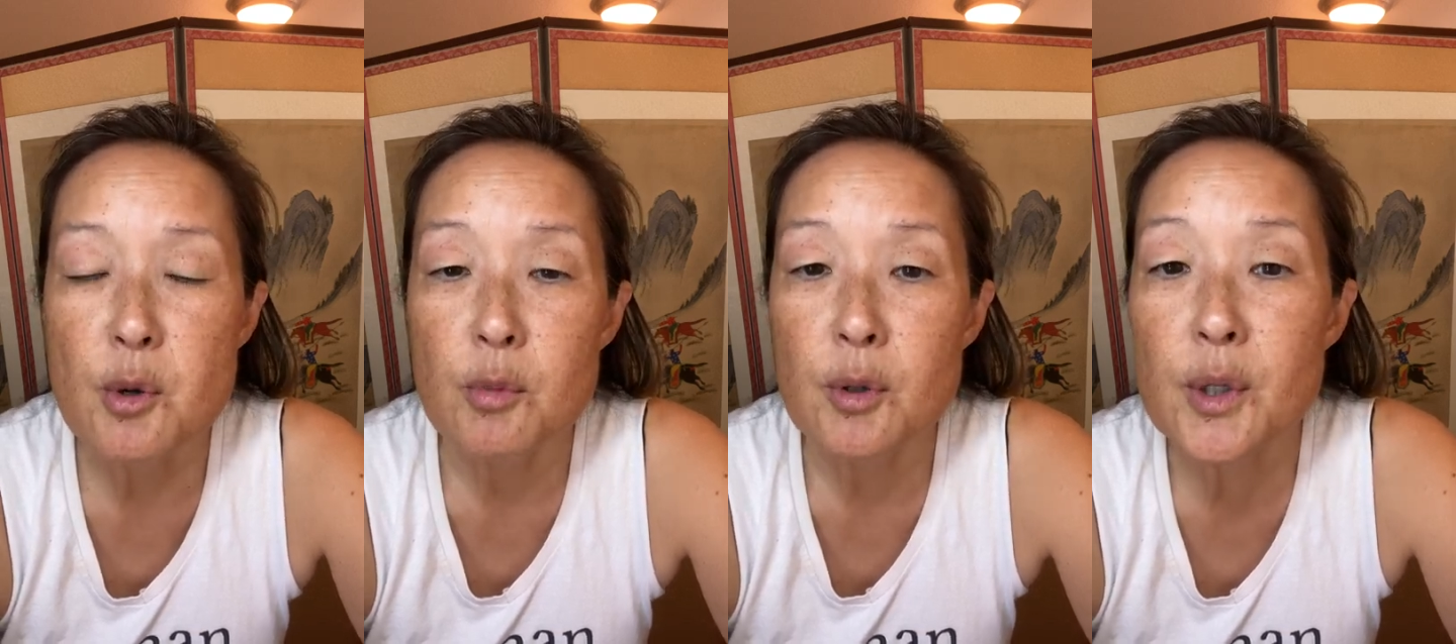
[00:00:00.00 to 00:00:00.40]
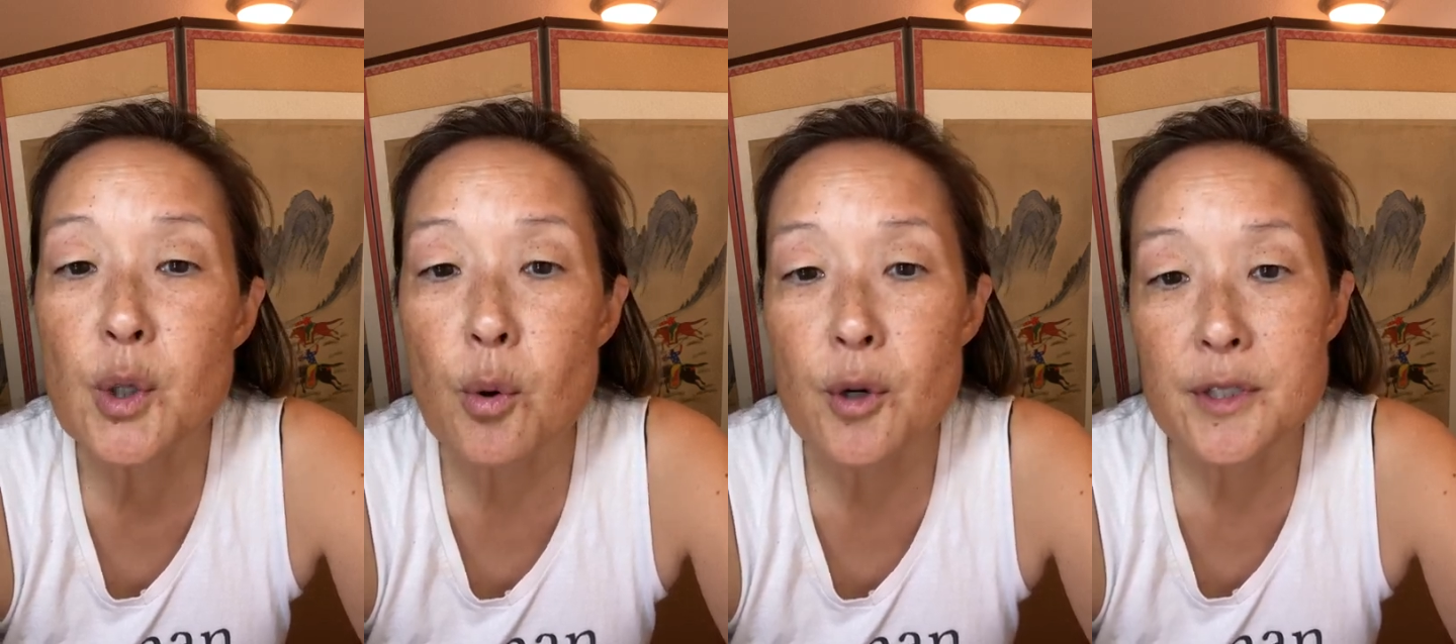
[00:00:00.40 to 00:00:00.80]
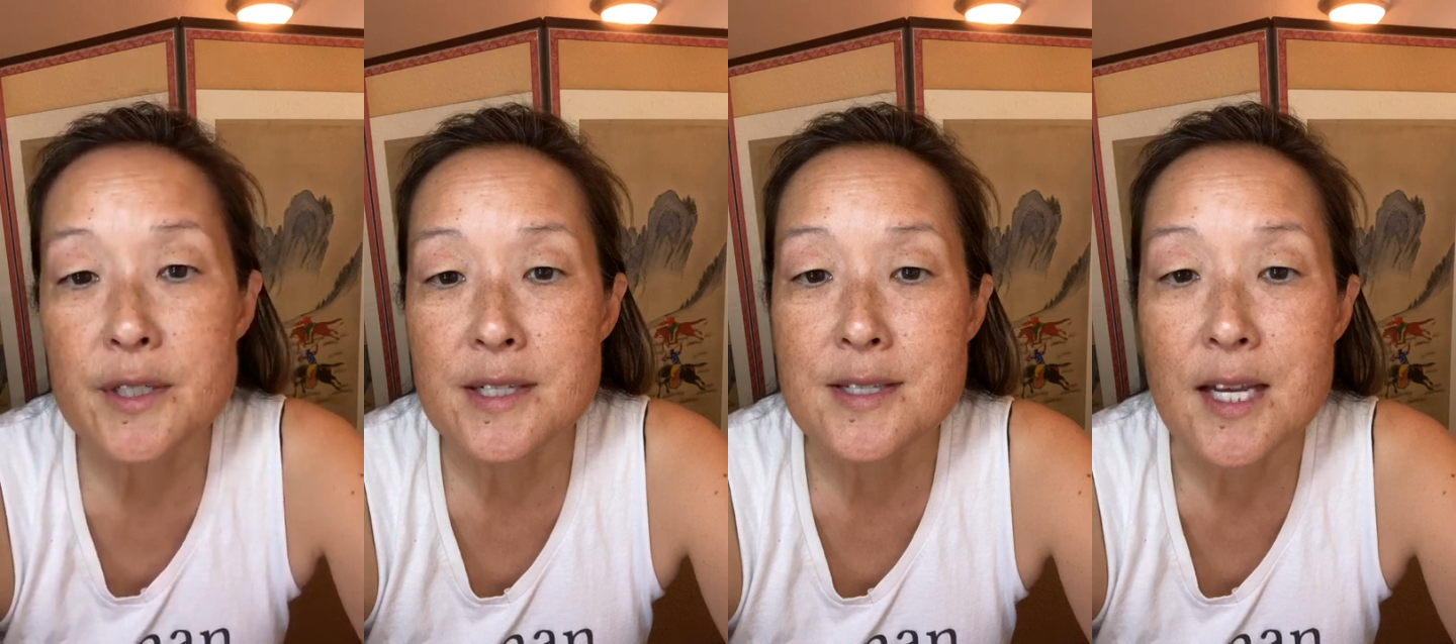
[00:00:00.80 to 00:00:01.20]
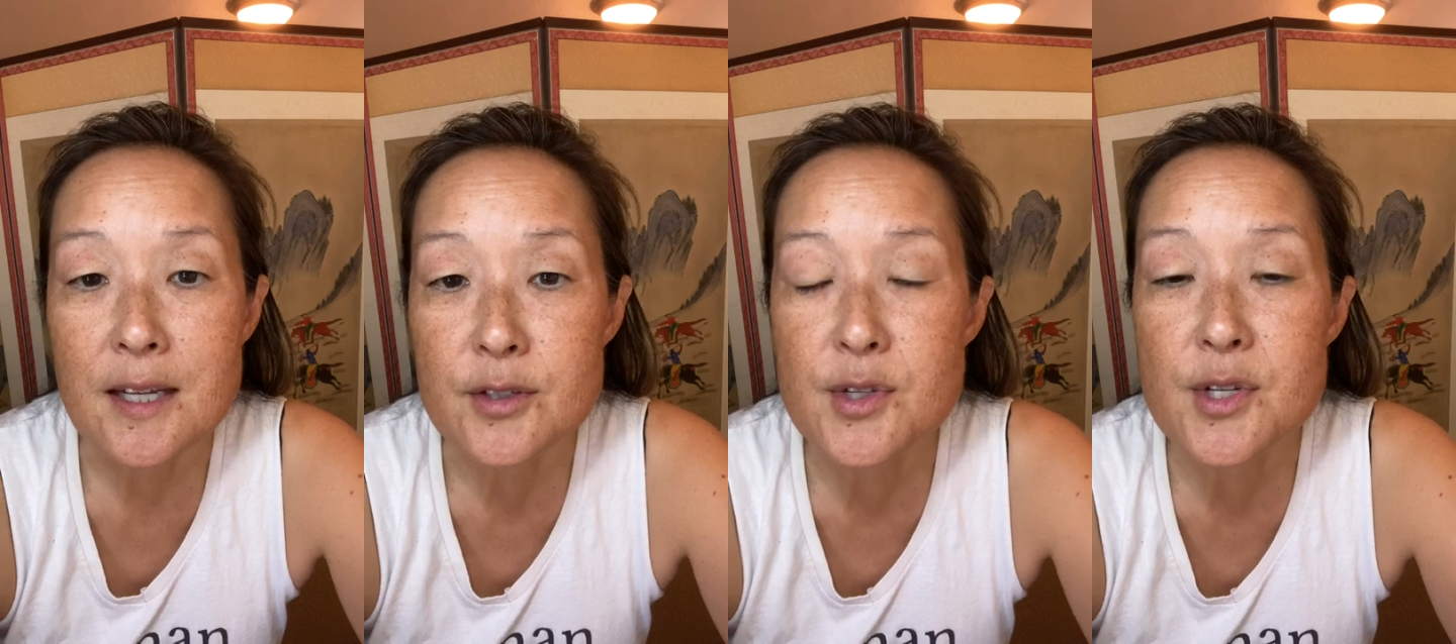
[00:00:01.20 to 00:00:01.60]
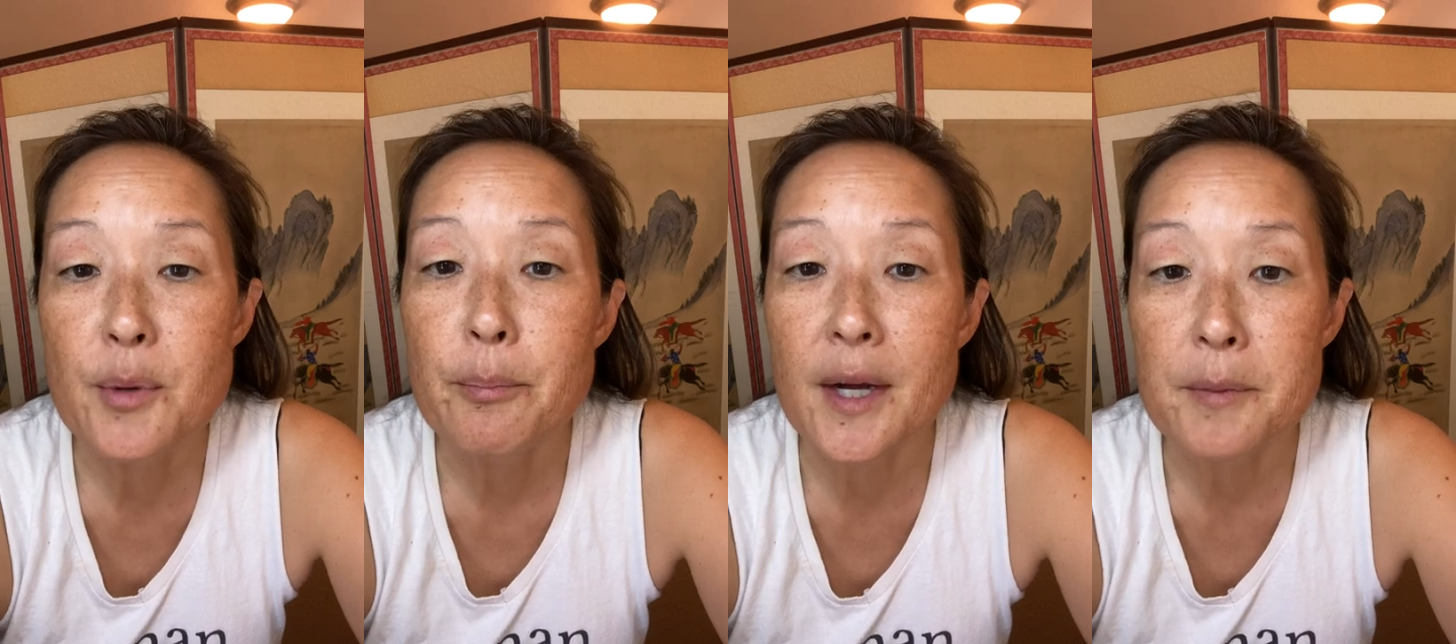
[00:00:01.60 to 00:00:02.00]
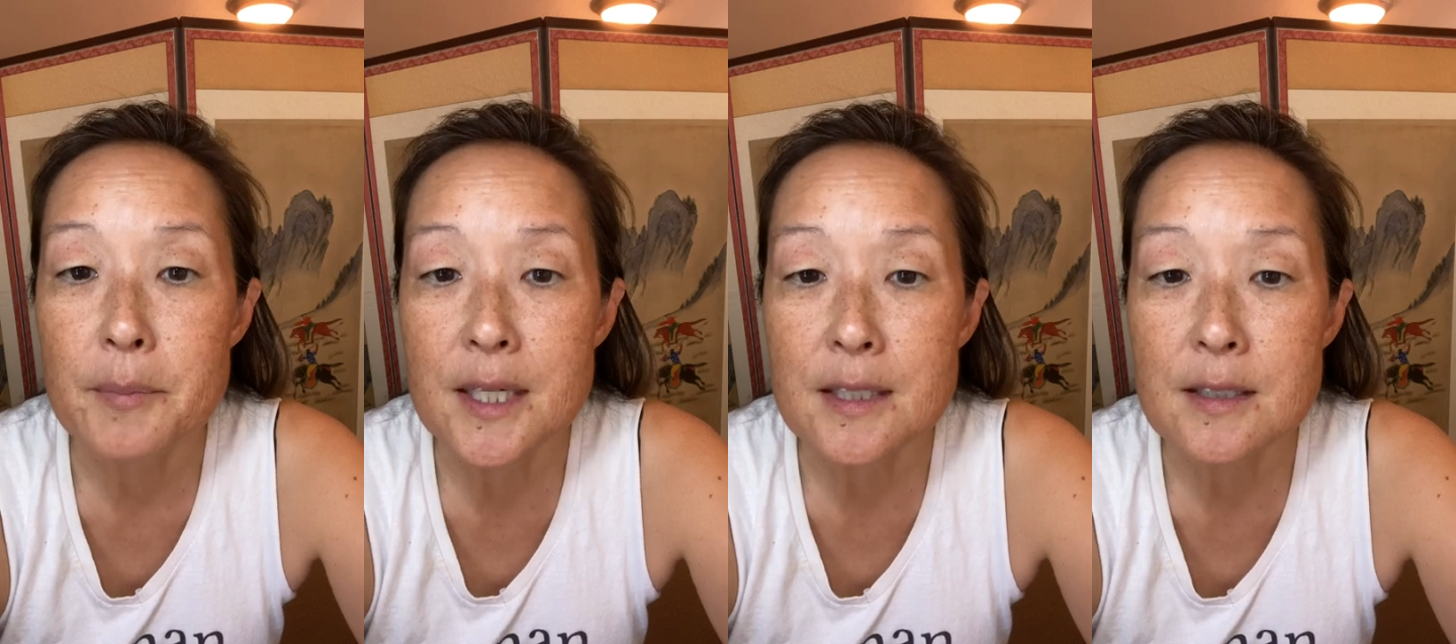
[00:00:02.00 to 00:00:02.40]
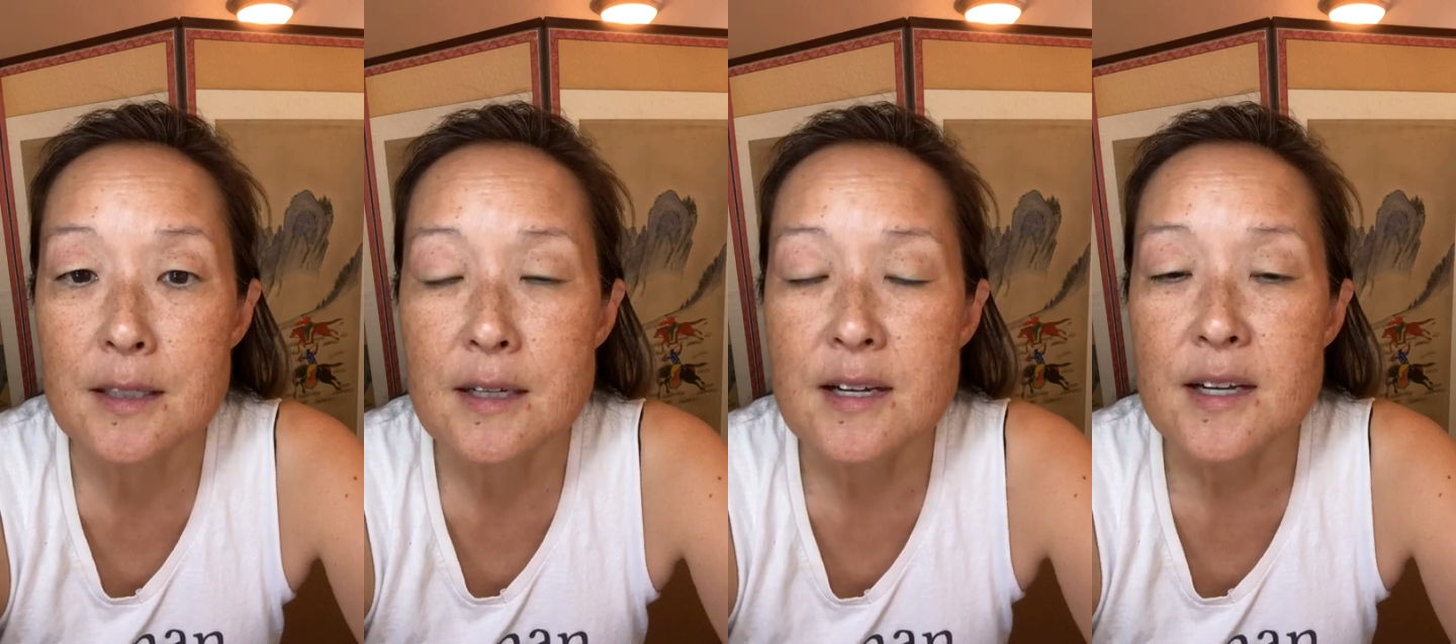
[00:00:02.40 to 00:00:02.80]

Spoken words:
were recorded in text by men.